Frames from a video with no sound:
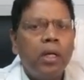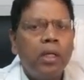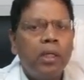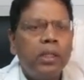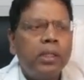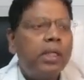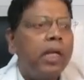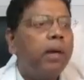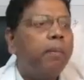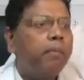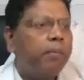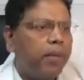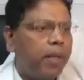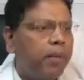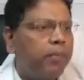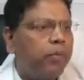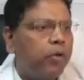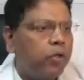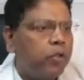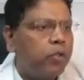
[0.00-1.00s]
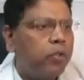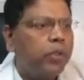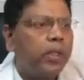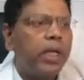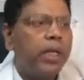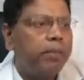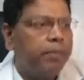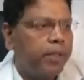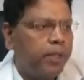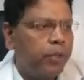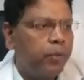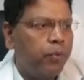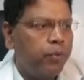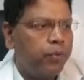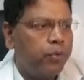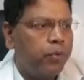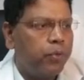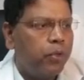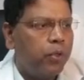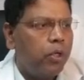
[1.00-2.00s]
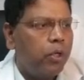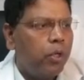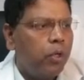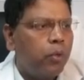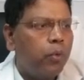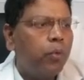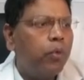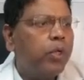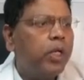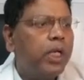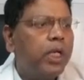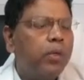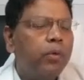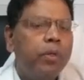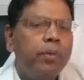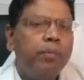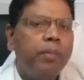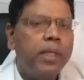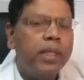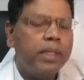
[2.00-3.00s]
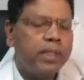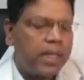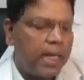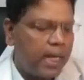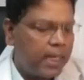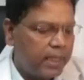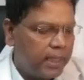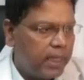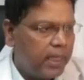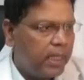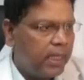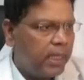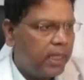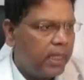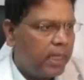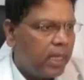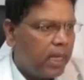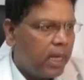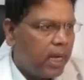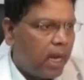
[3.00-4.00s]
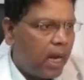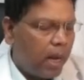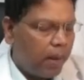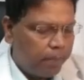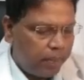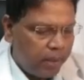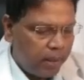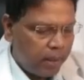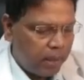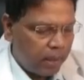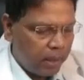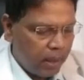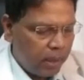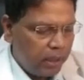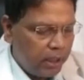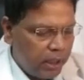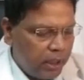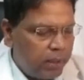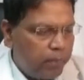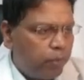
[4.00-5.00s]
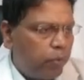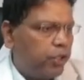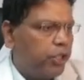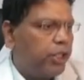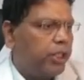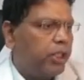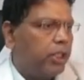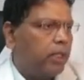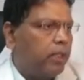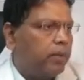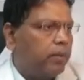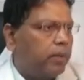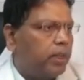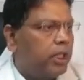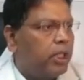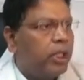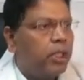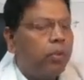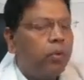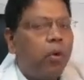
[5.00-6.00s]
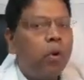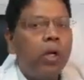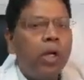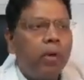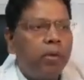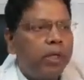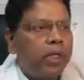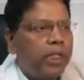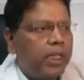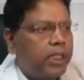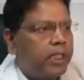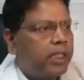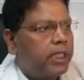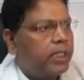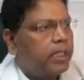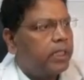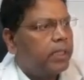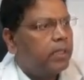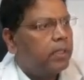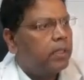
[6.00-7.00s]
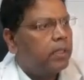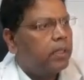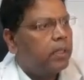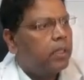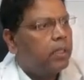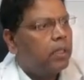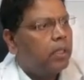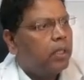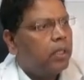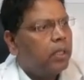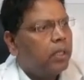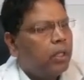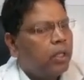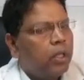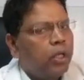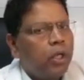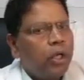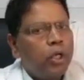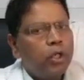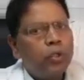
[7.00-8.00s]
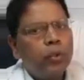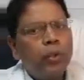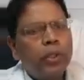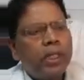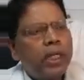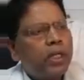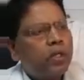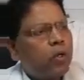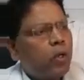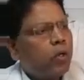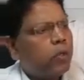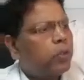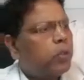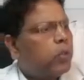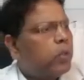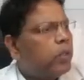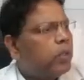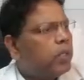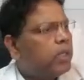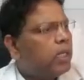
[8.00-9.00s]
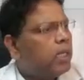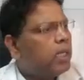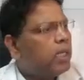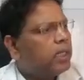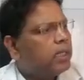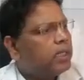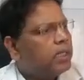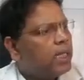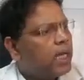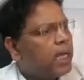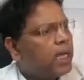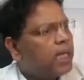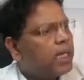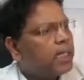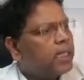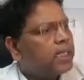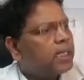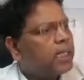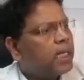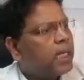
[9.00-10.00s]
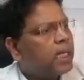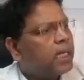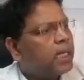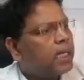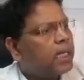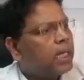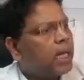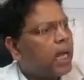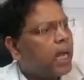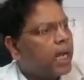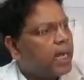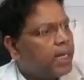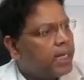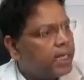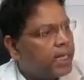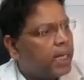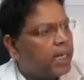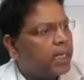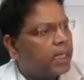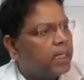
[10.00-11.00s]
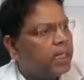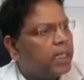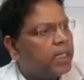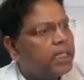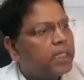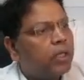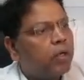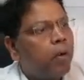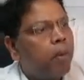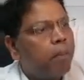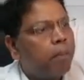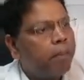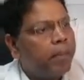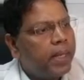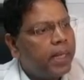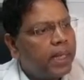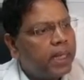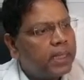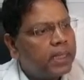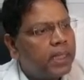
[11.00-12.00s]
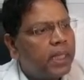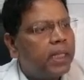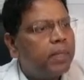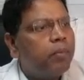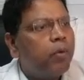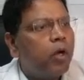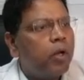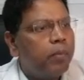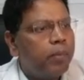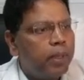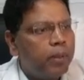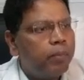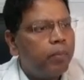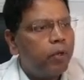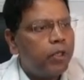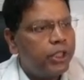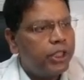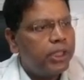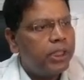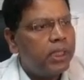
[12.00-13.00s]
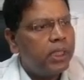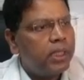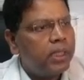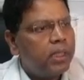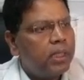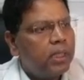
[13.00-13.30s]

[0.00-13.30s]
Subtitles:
tram flap also can be used. Routinely we placed ICD after this procedure in all our cases. So we can conclude CRS and HITAC is a complex and evolving procedure.